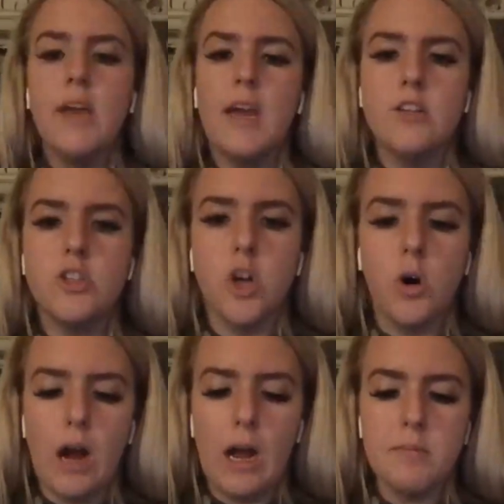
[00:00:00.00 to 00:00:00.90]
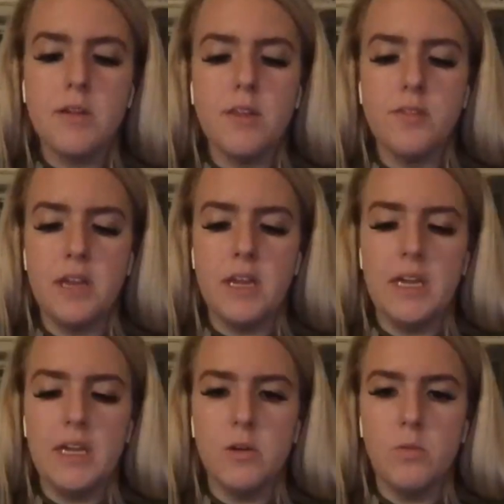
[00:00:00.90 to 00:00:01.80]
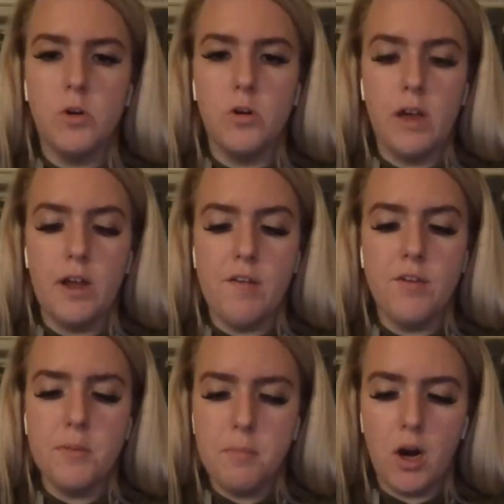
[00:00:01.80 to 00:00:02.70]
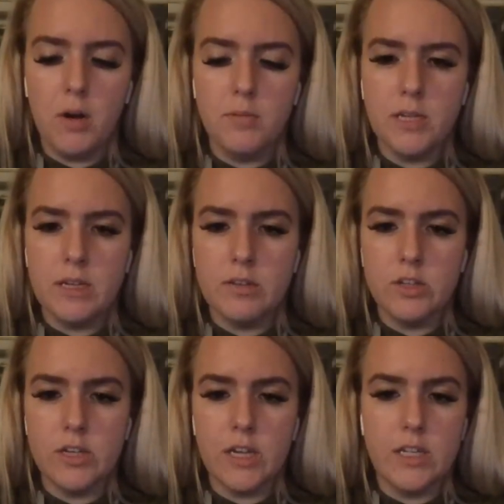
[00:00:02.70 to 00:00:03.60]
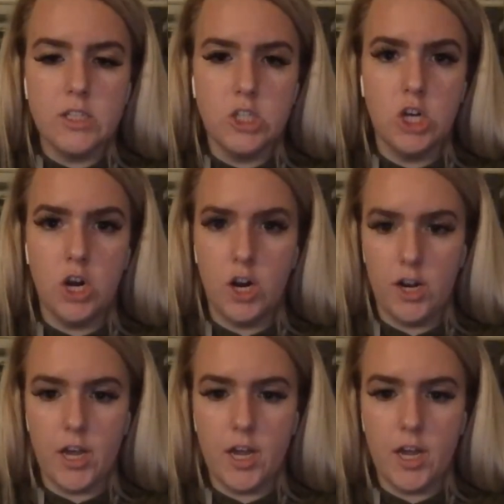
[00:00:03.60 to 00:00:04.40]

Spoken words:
And so I'm going to think, well, every mom takes their kid to Target.